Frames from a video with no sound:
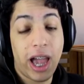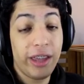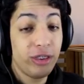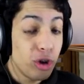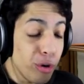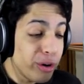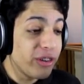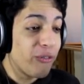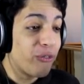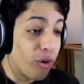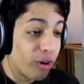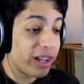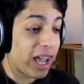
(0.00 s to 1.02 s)
I took the
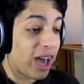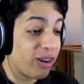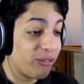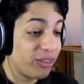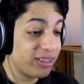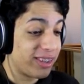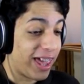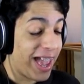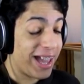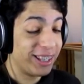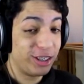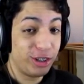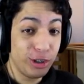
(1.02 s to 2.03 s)
fork out of his
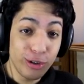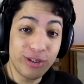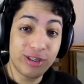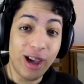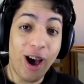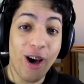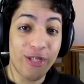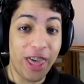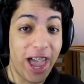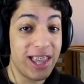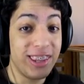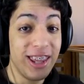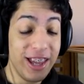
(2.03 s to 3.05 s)
hand. You saw
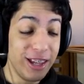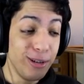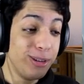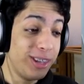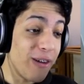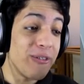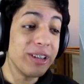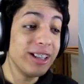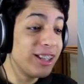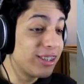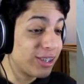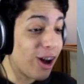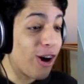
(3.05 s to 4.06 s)
that. You definitely
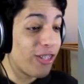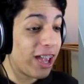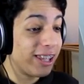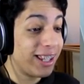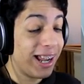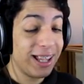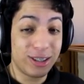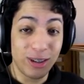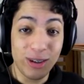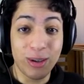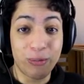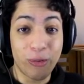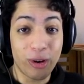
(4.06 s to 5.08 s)
saw that I
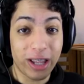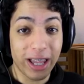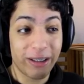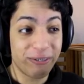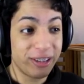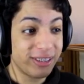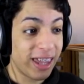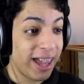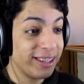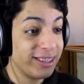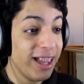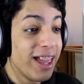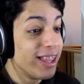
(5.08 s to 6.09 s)
took the fork out of his
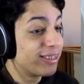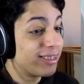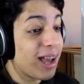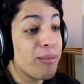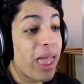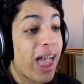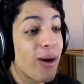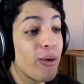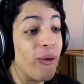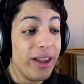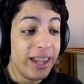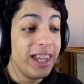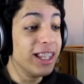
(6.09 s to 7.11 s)
hand. Somehow,
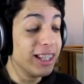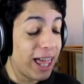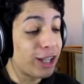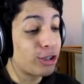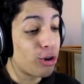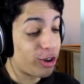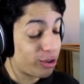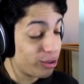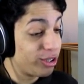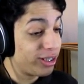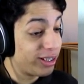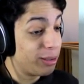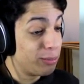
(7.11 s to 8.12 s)
he
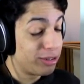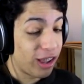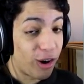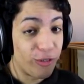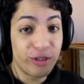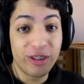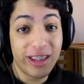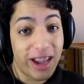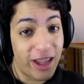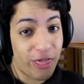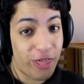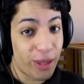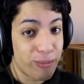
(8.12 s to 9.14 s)
electrocuted himself to
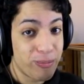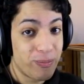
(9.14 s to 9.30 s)
death.